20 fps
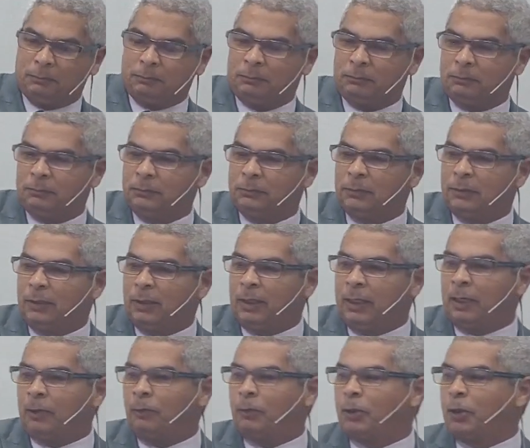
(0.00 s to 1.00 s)
now
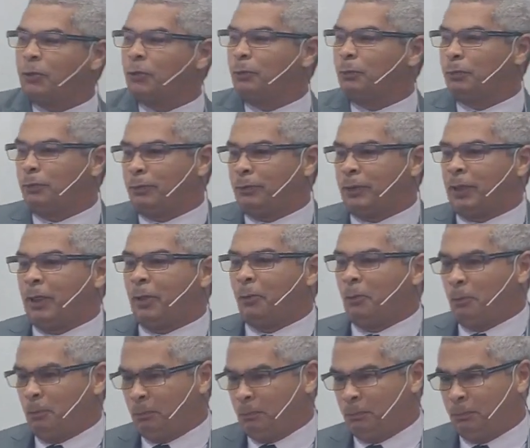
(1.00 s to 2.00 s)
no longer in singular,
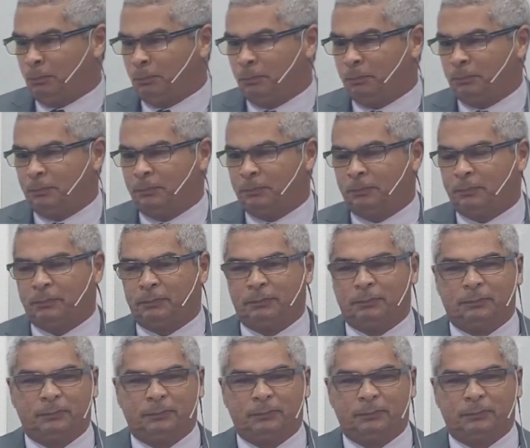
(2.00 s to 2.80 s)
now in plural.